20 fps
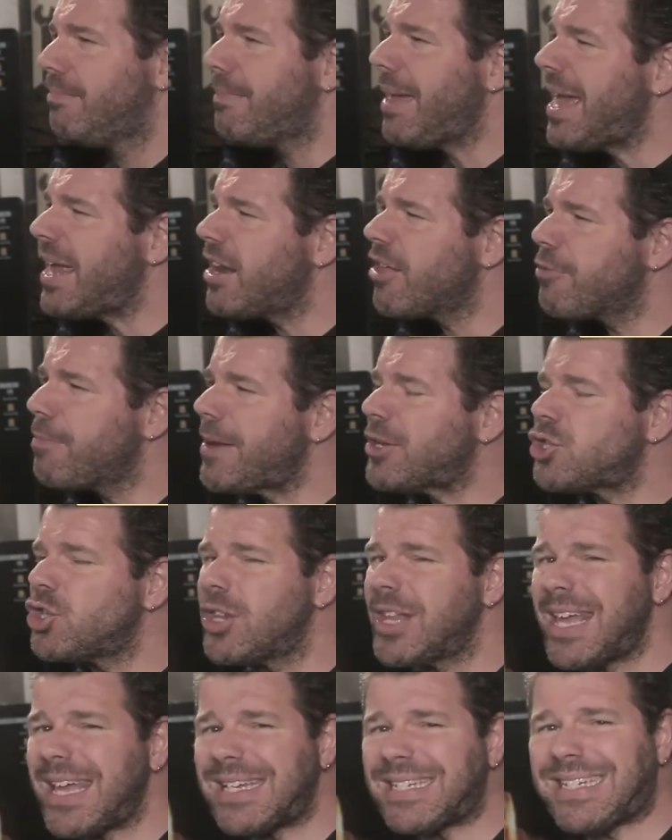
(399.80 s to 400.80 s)
Man,
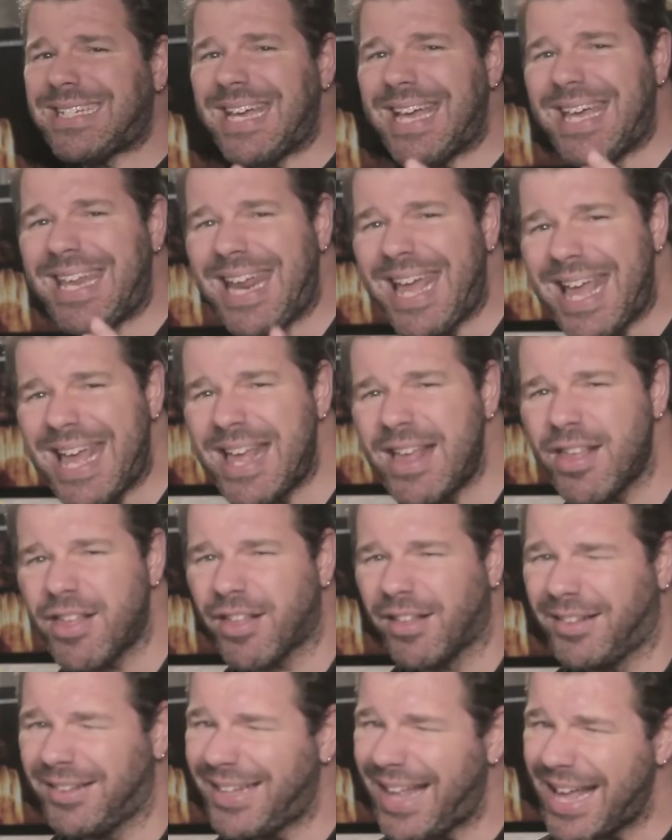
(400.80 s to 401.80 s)
especially in
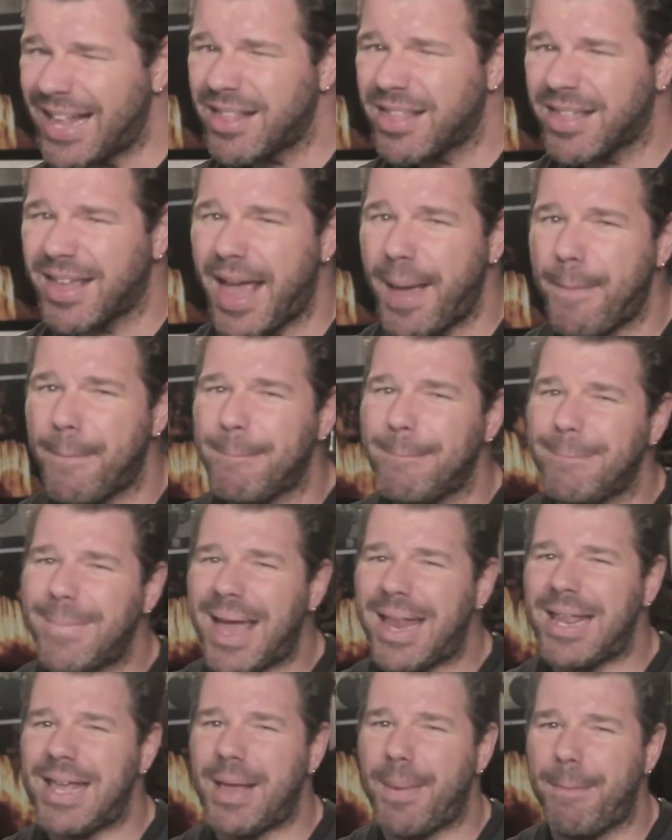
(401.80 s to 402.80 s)
today's landscape,
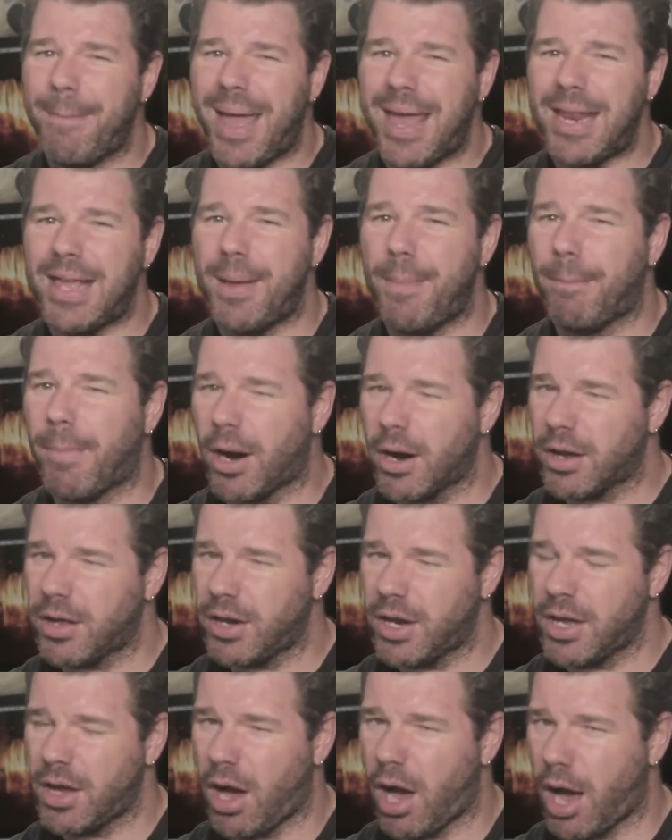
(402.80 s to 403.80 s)
many, many
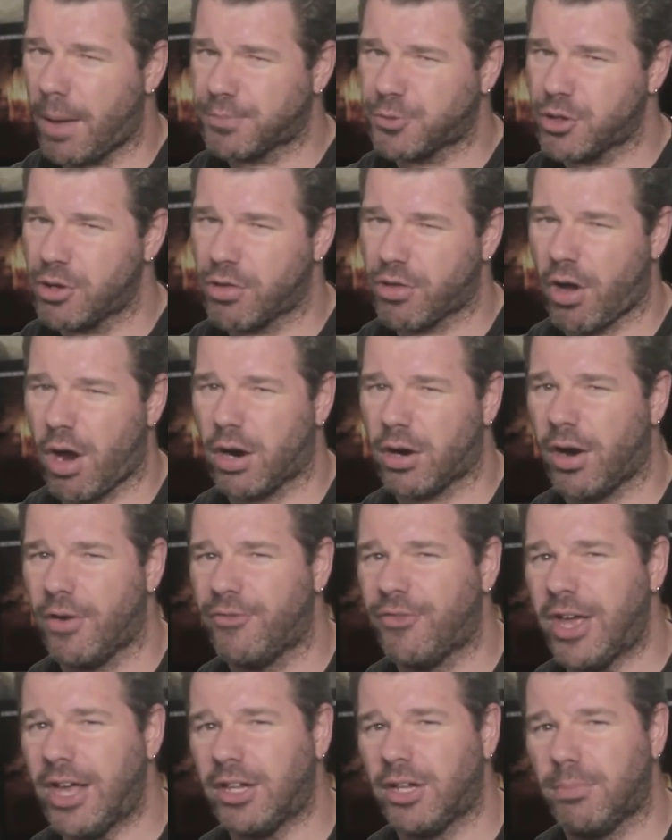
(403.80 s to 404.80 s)
marketing options are
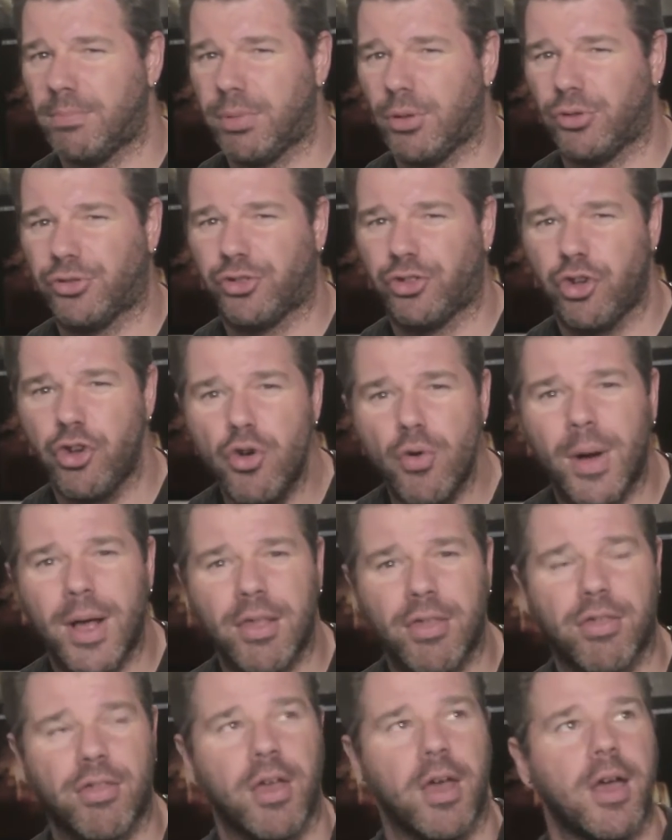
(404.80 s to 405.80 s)
available to
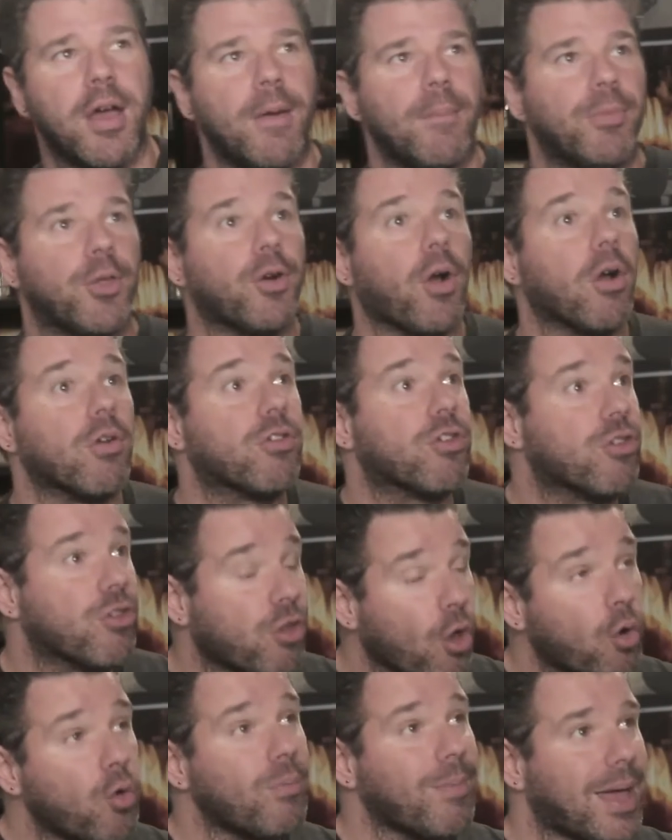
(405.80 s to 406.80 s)
us. There are
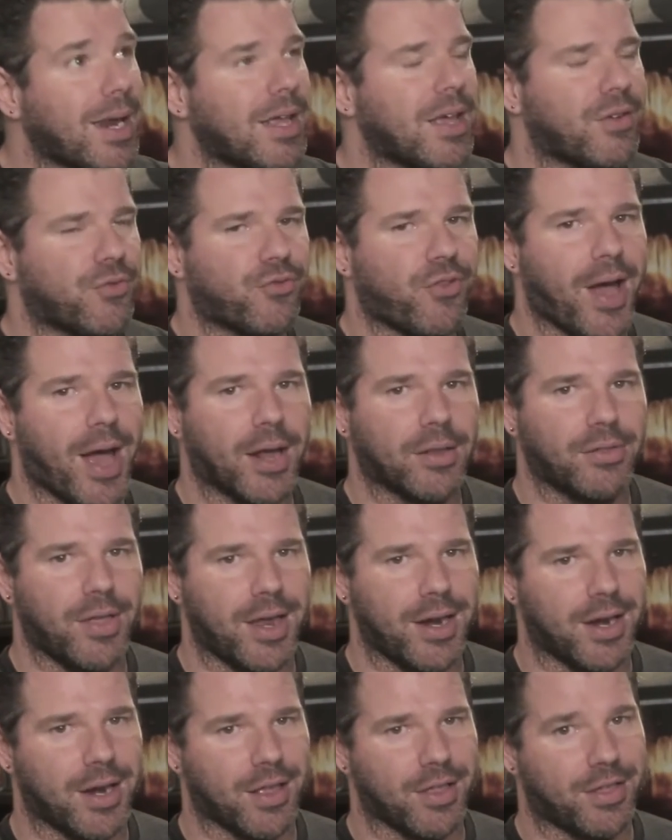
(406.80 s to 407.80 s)
so many, in fact,
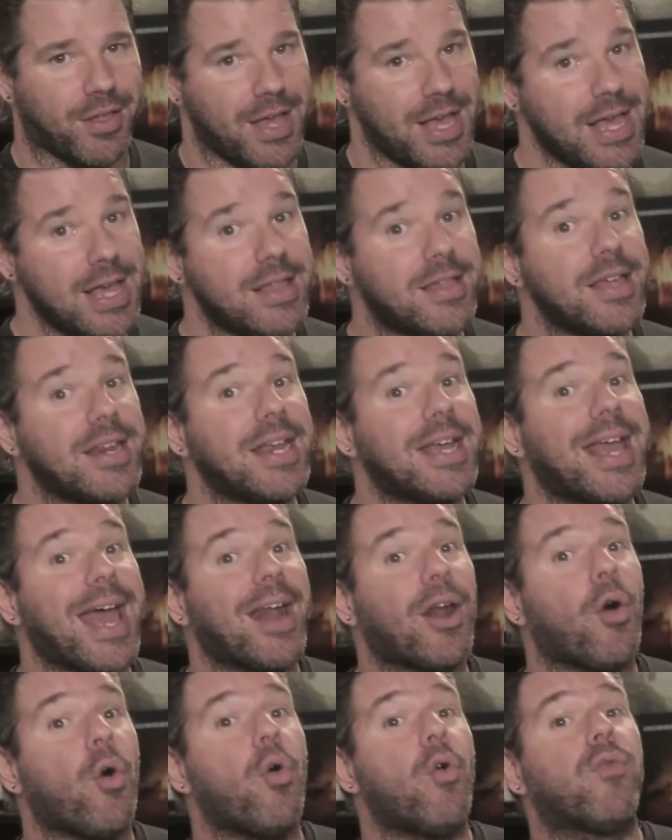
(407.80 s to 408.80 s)
that it is easy to
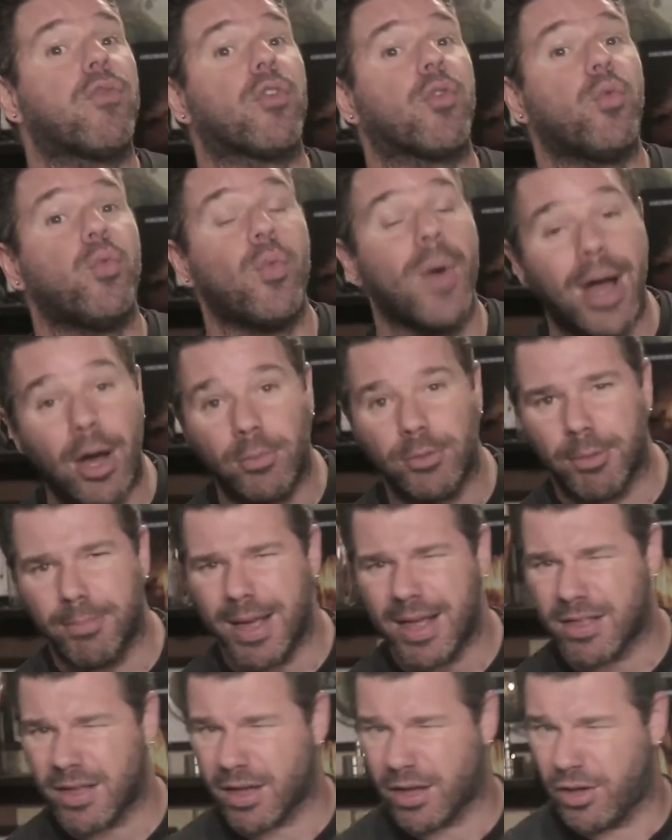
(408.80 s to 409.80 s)
get overwhelmed. It
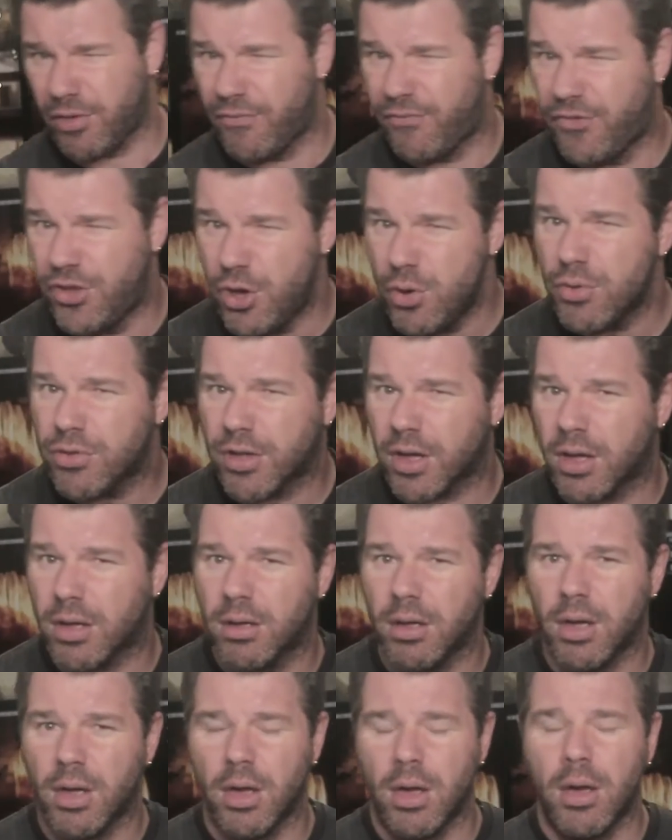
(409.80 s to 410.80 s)
makes it confusing
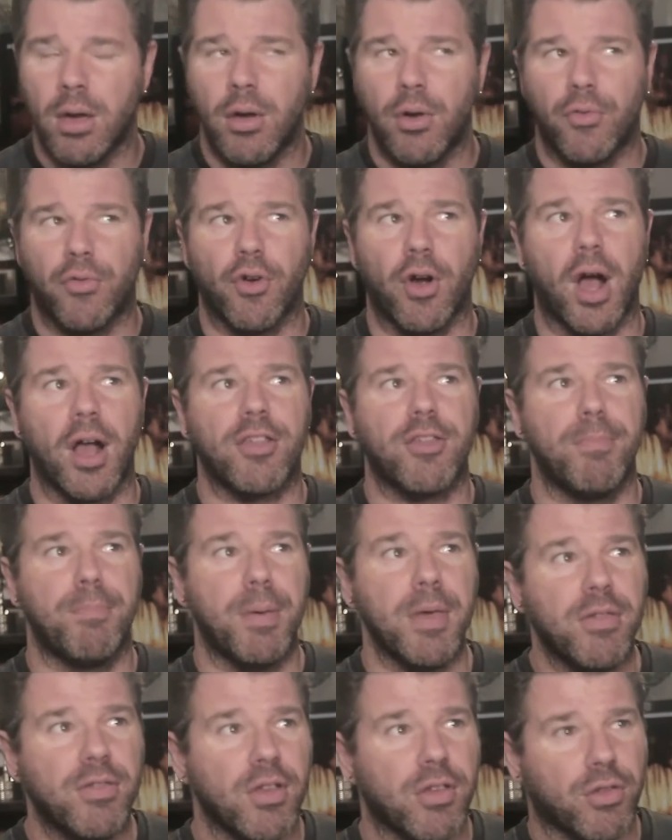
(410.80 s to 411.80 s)
for us
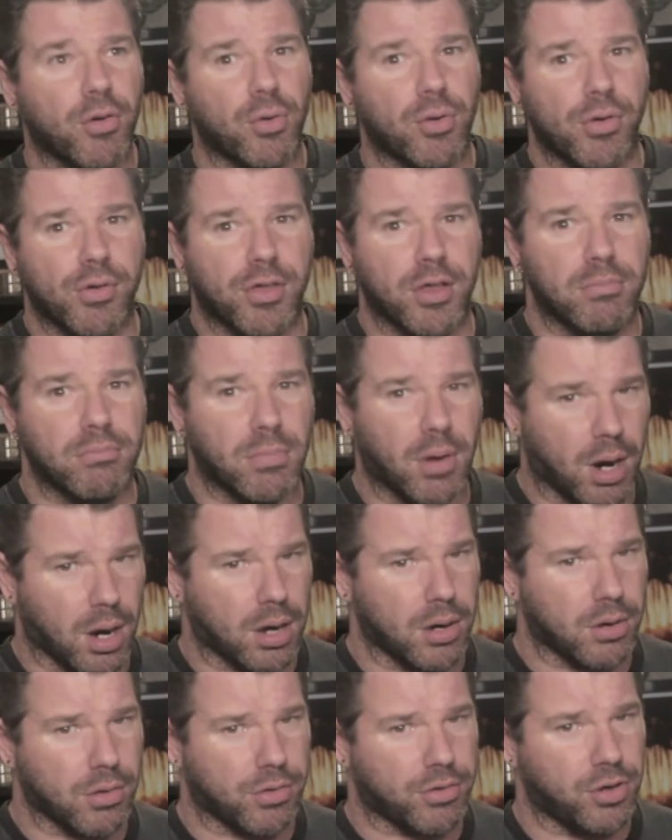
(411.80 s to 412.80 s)
business owners and
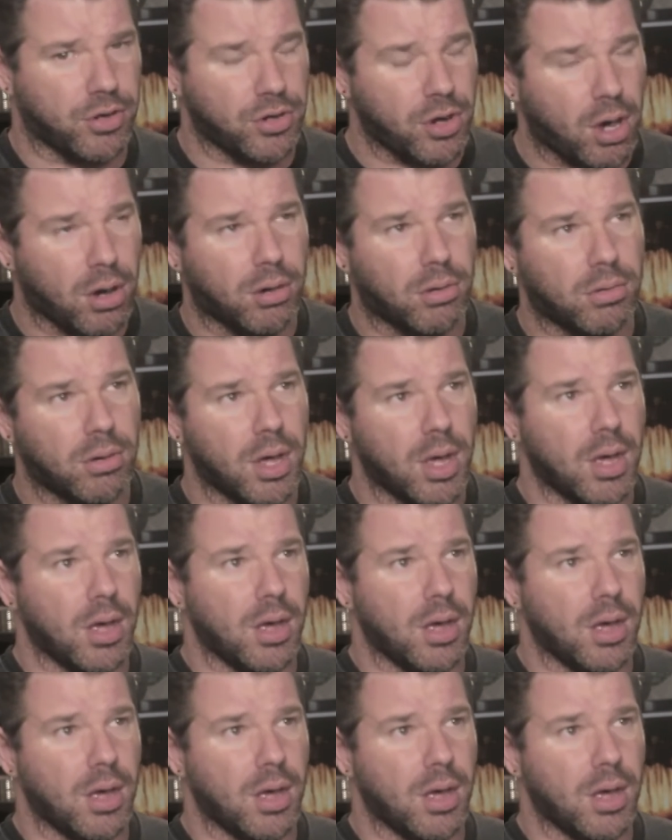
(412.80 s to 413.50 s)
marketers to know